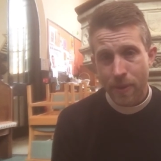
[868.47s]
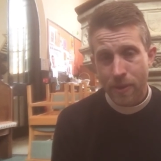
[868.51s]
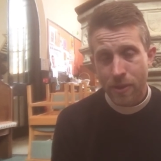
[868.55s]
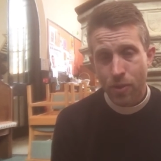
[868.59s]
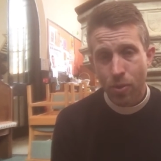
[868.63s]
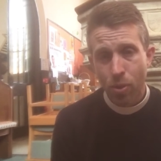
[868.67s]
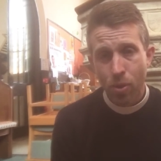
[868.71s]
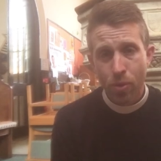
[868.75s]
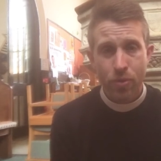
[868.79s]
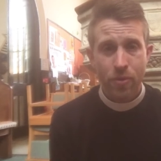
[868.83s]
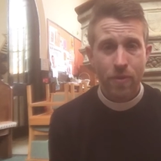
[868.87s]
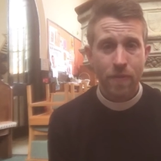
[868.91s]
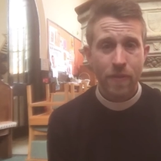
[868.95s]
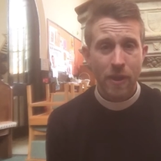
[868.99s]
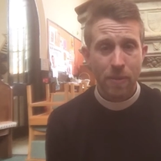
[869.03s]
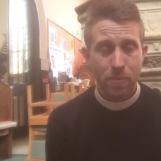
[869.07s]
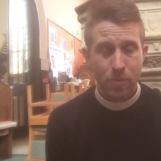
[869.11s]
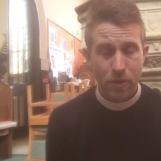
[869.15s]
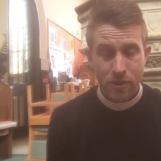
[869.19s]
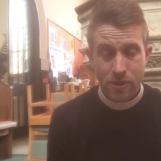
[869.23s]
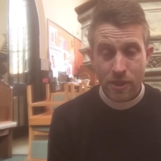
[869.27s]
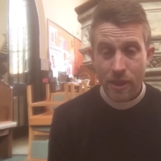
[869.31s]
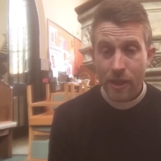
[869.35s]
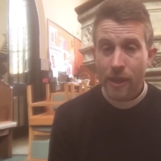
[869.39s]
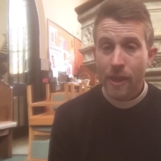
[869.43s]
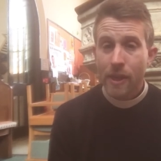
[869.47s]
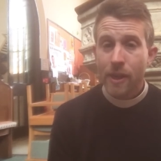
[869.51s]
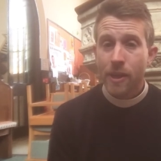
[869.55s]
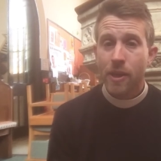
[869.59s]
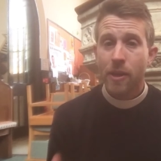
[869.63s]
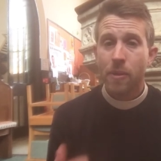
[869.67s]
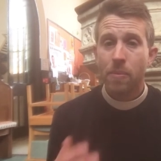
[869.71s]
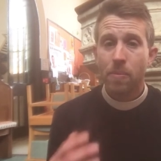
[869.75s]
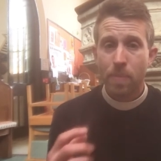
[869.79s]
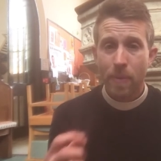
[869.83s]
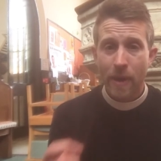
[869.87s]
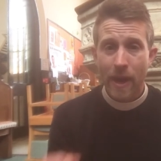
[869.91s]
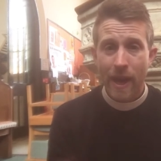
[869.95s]
But the author of Hebrews
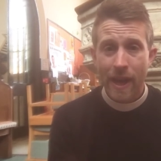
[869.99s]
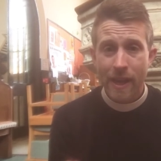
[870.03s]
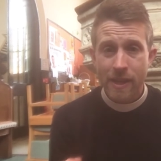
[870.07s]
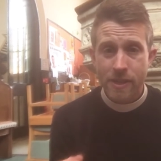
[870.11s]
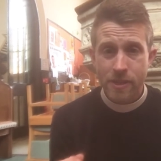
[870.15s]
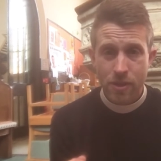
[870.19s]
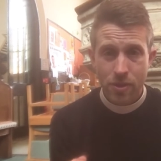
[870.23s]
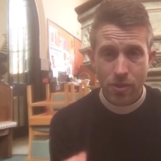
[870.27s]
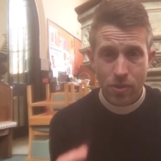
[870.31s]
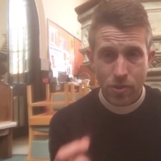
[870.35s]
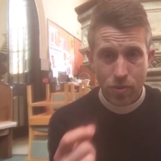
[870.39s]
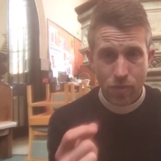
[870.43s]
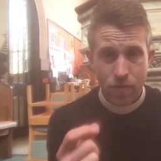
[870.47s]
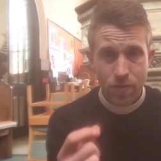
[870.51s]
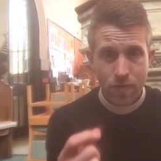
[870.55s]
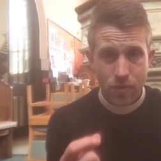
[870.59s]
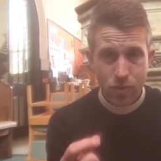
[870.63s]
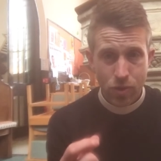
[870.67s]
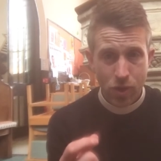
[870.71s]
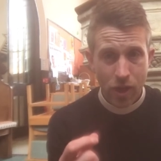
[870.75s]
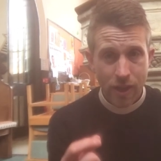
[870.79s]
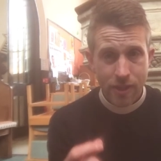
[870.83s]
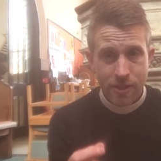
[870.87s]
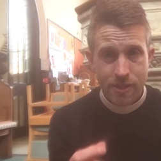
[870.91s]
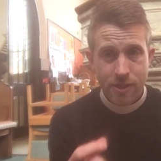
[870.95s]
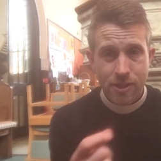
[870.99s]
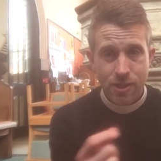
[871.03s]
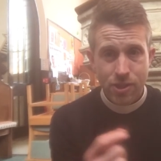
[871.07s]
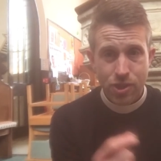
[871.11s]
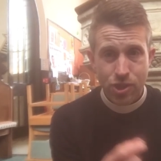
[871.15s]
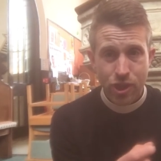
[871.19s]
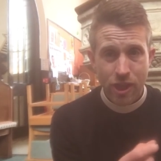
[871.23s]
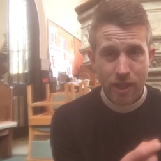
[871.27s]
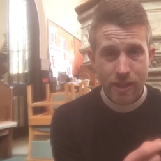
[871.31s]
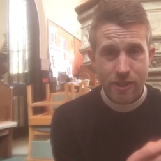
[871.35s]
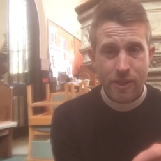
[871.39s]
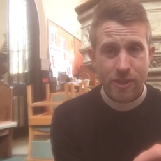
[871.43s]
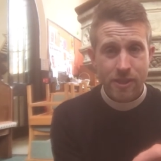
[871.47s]
compares and contrasts
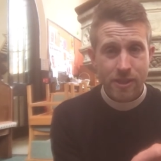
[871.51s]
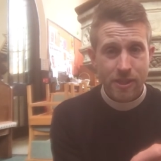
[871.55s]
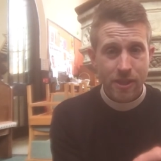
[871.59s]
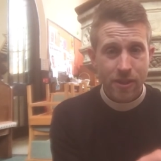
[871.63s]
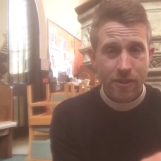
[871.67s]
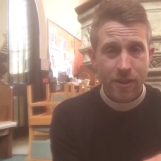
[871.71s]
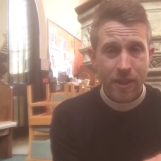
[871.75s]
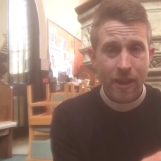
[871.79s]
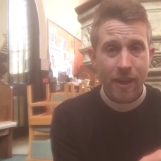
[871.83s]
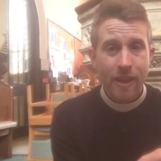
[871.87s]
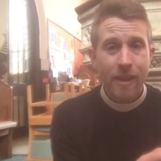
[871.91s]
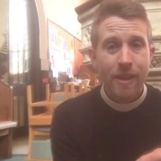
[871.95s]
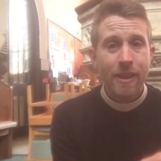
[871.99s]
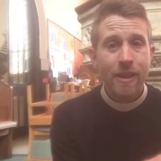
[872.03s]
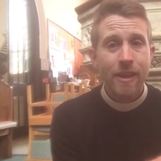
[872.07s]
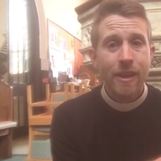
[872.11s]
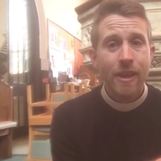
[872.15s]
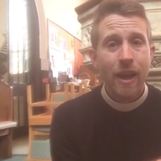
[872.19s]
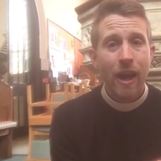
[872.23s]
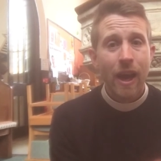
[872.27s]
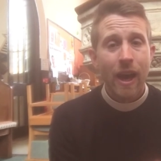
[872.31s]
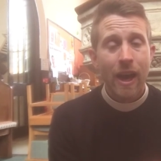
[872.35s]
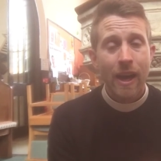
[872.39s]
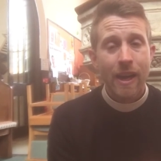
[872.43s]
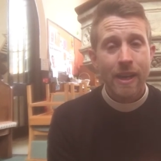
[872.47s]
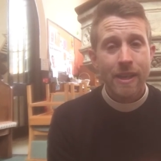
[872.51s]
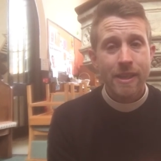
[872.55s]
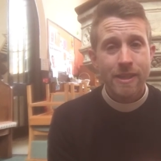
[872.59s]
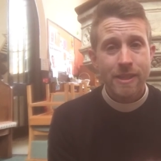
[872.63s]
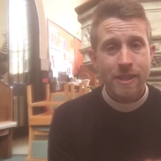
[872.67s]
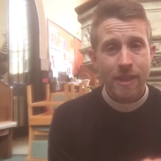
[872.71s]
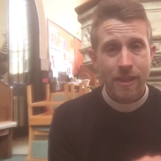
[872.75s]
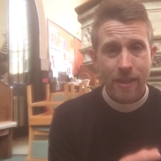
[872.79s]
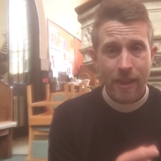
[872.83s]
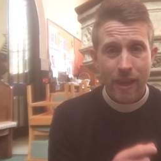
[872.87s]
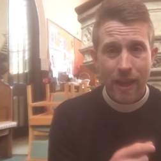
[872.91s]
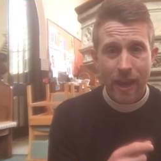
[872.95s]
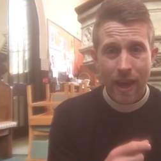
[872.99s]
Jesus to the, uh,
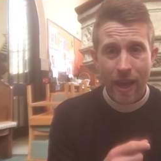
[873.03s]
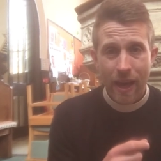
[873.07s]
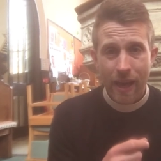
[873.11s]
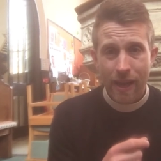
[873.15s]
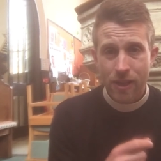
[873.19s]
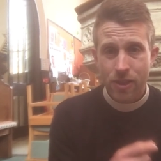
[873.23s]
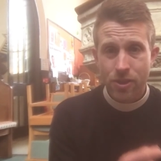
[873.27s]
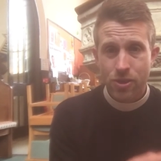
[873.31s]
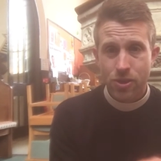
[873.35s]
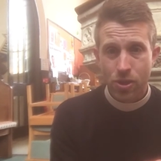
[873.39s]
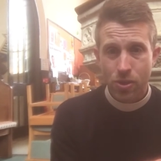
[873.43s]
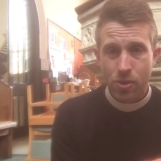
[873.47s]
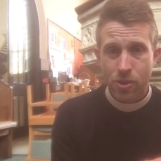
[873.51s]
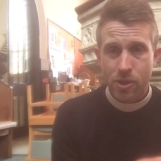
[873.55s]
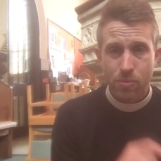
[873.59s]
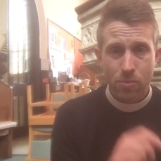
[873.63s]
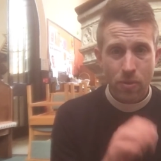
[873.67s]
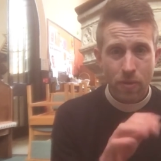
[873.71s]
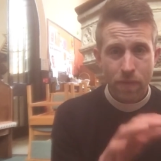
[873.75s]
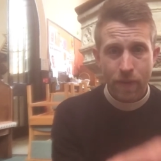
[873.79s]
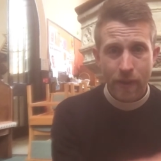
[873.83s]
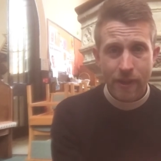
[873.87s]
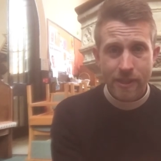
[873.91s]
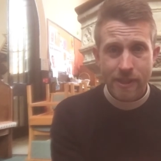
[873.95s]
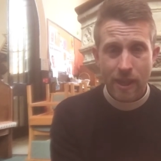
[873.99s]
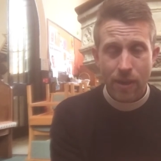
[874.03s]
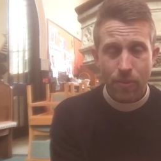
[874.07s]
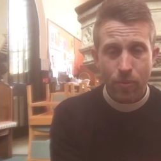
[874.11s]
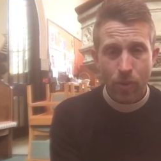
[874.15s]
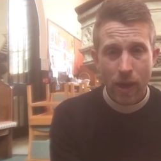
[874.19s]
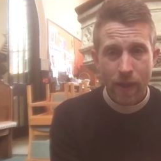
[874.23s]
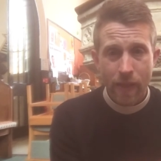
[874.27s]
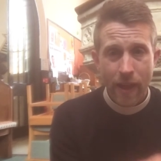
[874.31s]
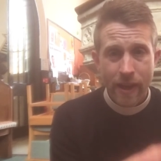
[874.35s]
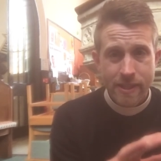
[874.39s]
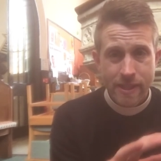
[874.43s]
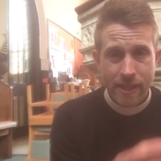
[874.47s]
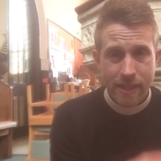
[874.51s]
to the angels. And we'll find out
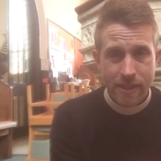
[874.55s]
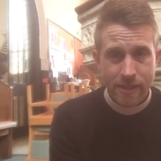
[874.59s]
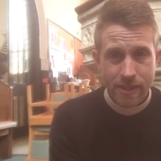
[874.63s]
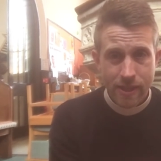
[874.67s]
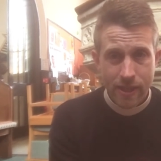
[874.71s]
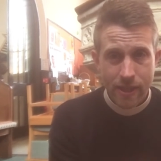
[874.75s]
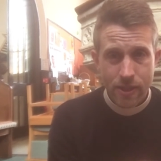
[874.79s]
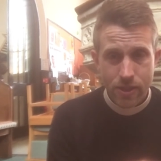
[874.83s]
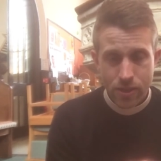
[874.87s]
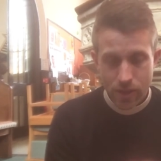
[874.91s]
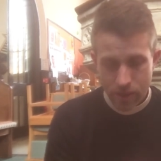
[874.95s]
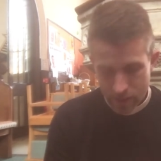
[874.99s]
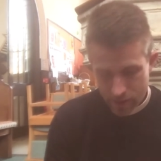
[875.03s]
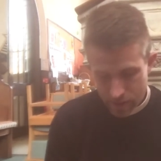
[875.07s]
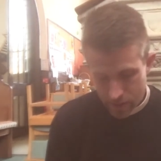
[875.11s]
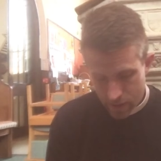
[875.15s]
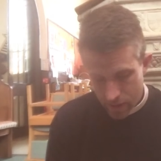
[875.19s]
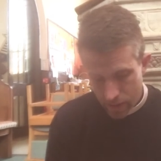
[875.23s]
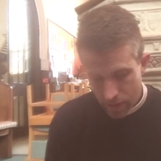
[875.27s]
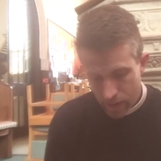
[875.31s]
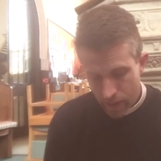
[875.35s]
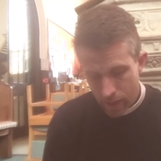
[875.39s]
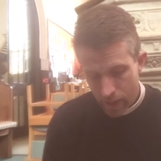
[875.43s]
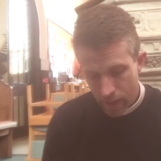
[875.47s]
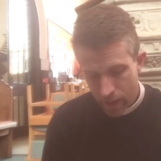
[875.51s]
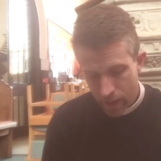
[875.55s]
why that is in just,